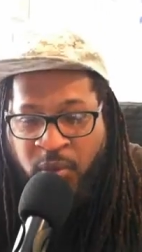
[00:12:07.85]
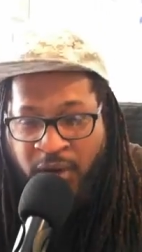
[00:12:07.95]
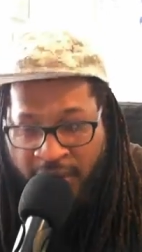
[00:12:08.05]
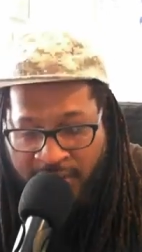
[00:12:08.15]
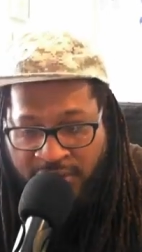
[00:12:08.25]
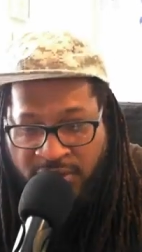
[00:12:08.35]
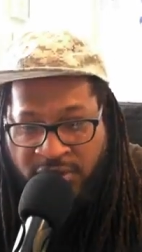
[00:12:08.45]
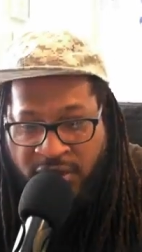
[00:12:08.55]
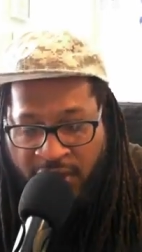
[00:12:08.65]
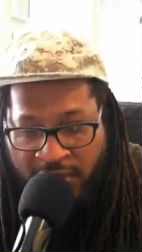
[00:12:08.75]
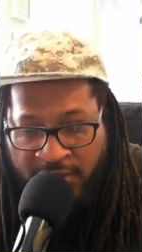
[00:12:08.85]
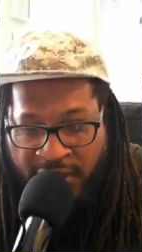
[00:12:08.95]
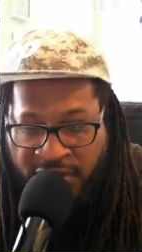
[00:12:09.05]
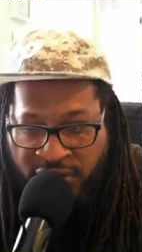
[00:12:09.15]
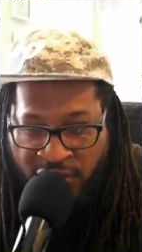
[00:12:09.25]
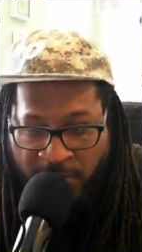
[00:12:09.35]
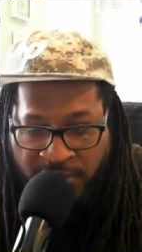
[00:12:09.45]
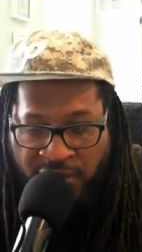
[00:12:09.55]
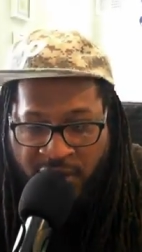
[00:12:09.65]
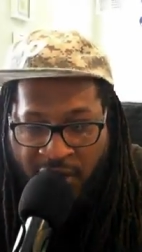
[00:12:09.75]
one kind of like
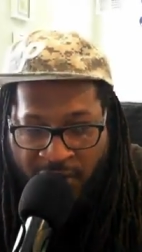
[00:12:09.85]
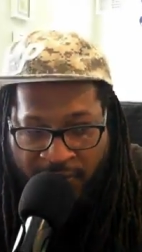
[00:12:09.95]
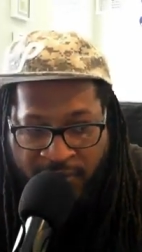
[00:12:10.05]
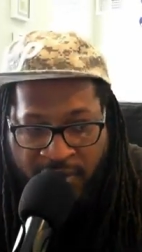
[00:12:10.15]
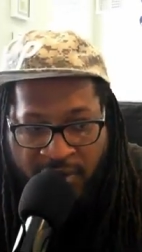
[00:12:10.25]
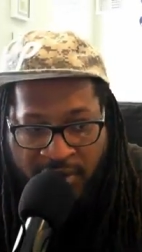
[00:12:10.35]
jumps it off,